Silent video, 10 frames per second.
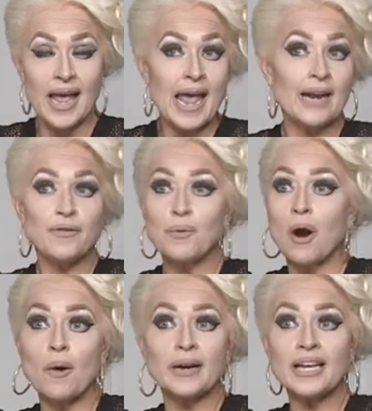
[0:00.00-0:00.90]
And if you were
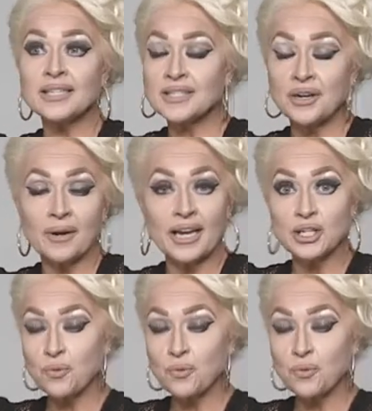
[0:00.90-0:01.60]
already considering it at